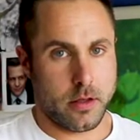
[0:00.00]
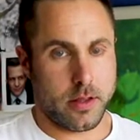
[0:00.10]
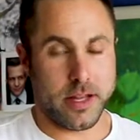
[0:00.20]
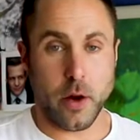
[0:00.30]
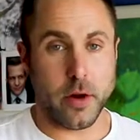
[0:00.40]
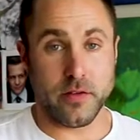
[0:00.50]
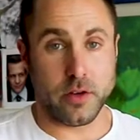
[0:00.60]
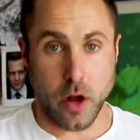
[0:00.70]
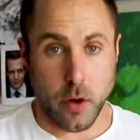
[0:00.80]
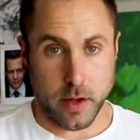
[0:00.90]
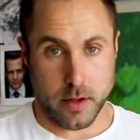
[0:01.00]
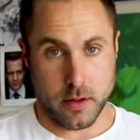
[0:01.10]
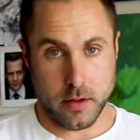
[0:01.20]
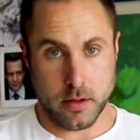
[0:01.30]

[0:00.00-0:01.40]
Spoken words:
And they don't even know it.